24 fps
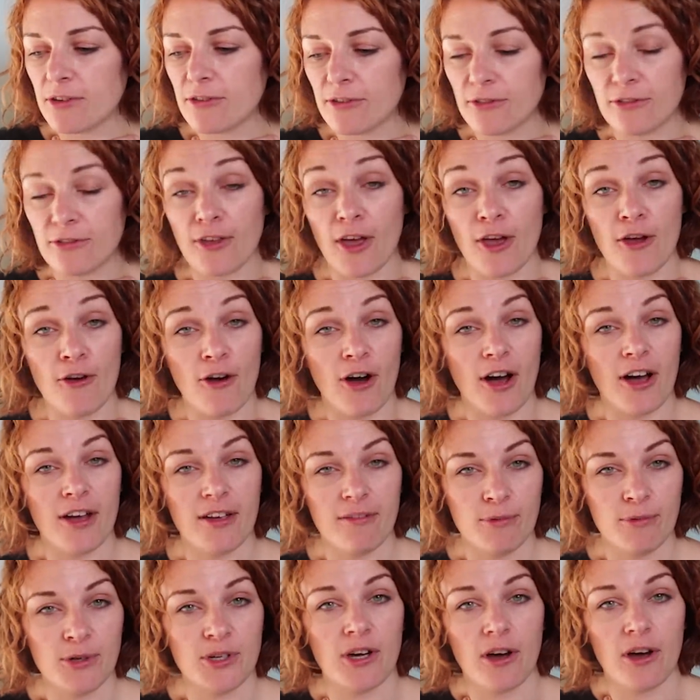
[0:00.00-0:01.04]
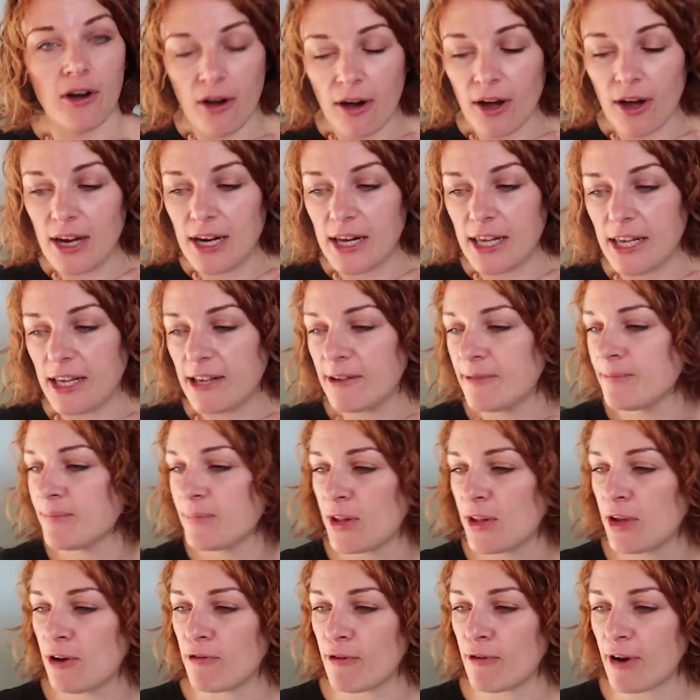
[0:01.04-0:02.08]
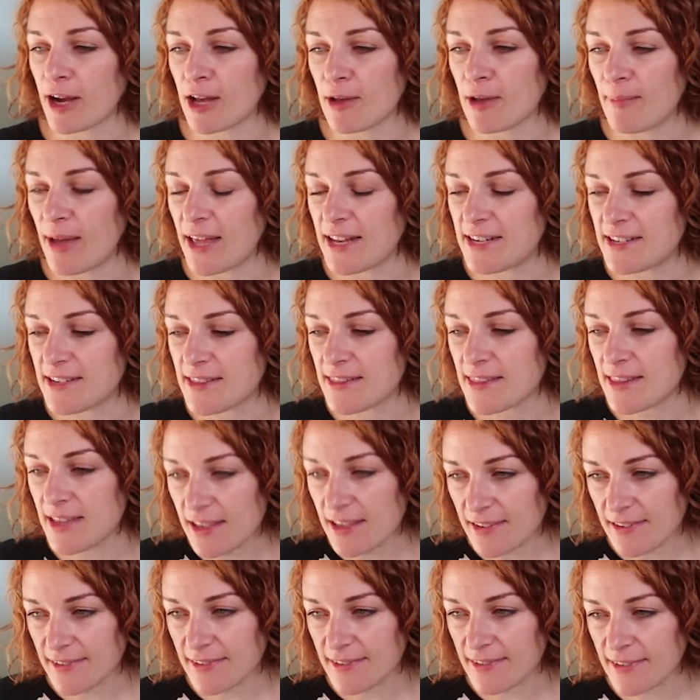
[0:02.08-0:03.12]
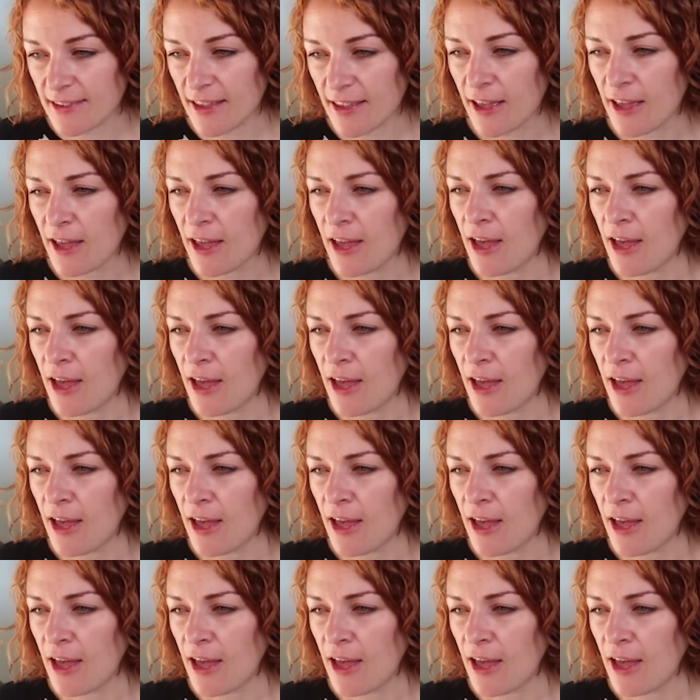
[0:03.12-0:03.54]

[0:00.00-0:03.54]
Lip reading: So I would highly recommend this.